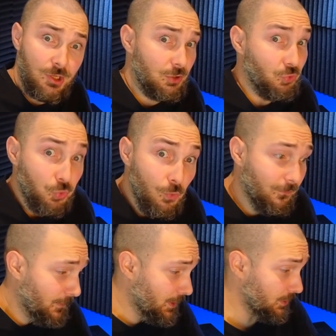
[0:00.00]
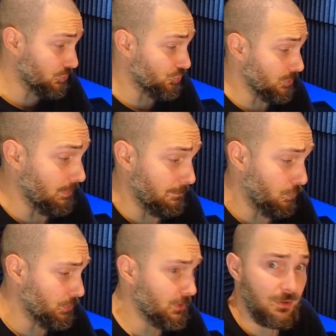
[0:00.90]
Do you think it should be
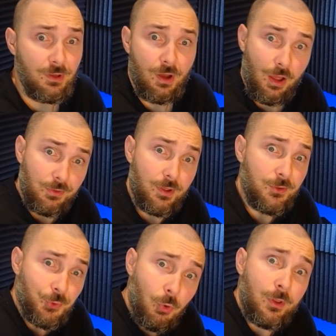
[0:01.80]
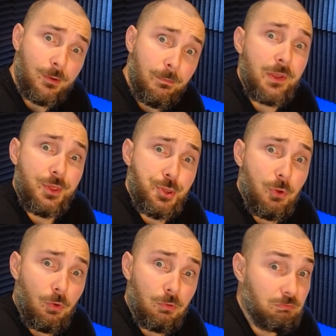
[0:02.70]
put on a controller
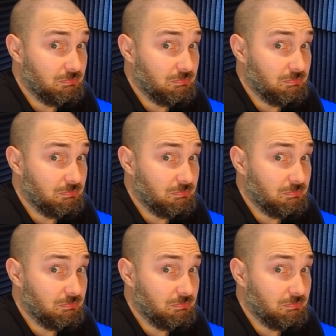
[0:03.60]
pedestal?